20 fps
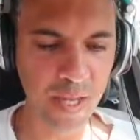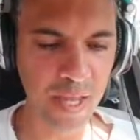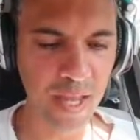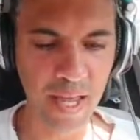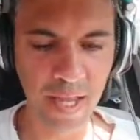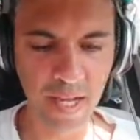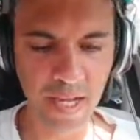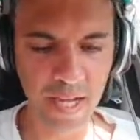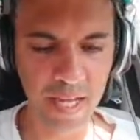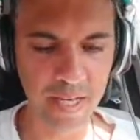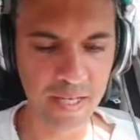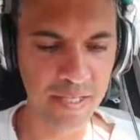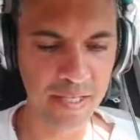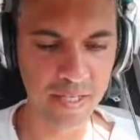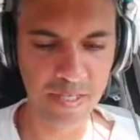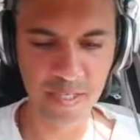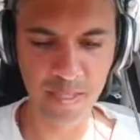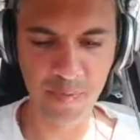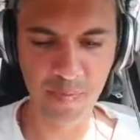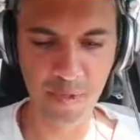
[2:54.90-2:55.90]
Again,
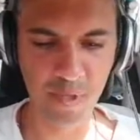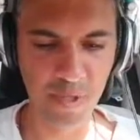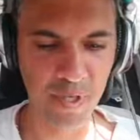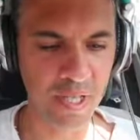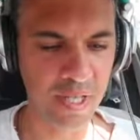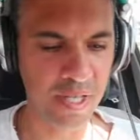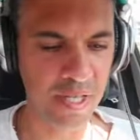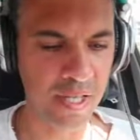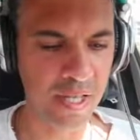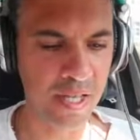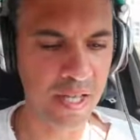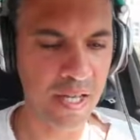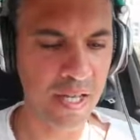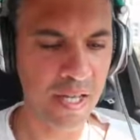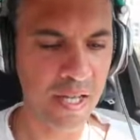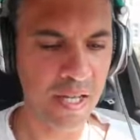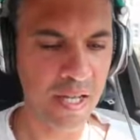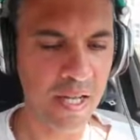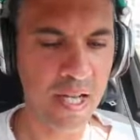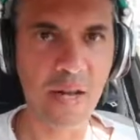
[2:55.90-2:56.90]
this is purely
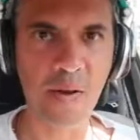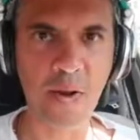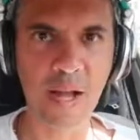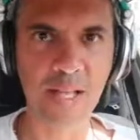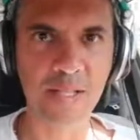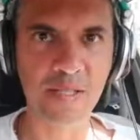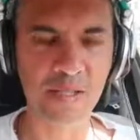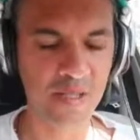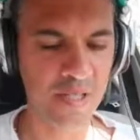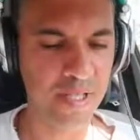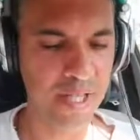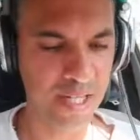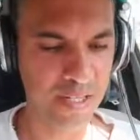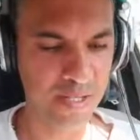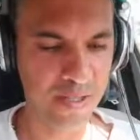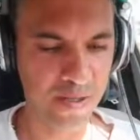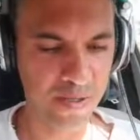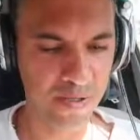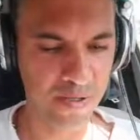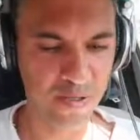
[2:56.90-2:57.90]
Keras syntax,
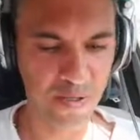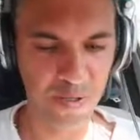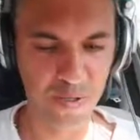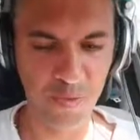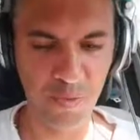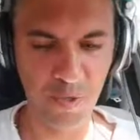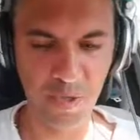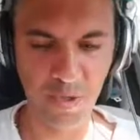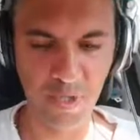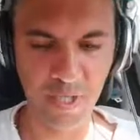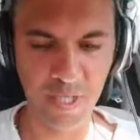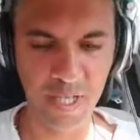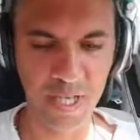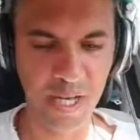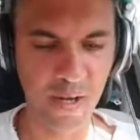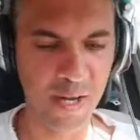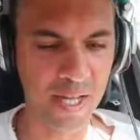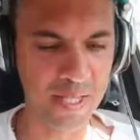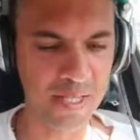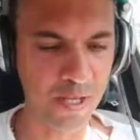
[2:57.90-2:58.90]
also purely
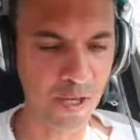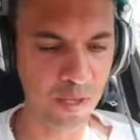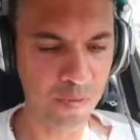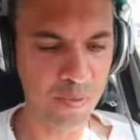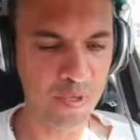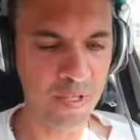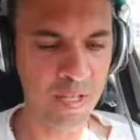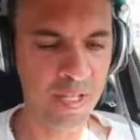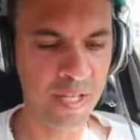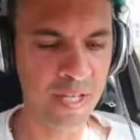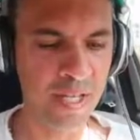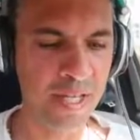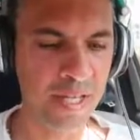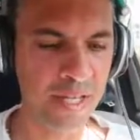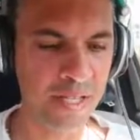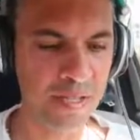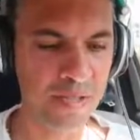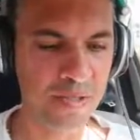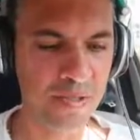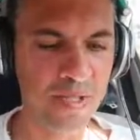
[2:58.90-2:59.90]
Keras output.
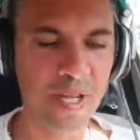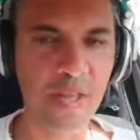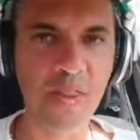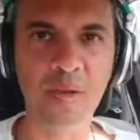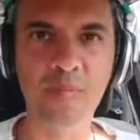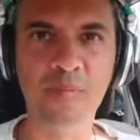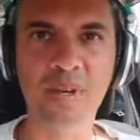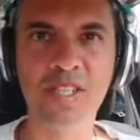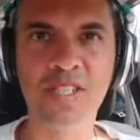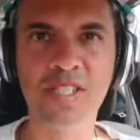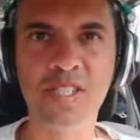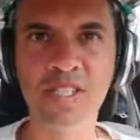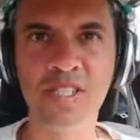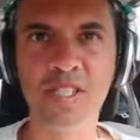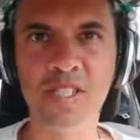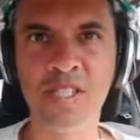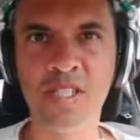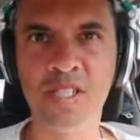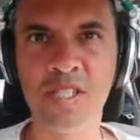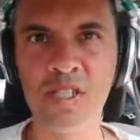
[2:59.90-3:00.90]
So nothing much
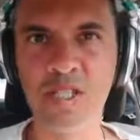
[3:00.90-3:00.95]
is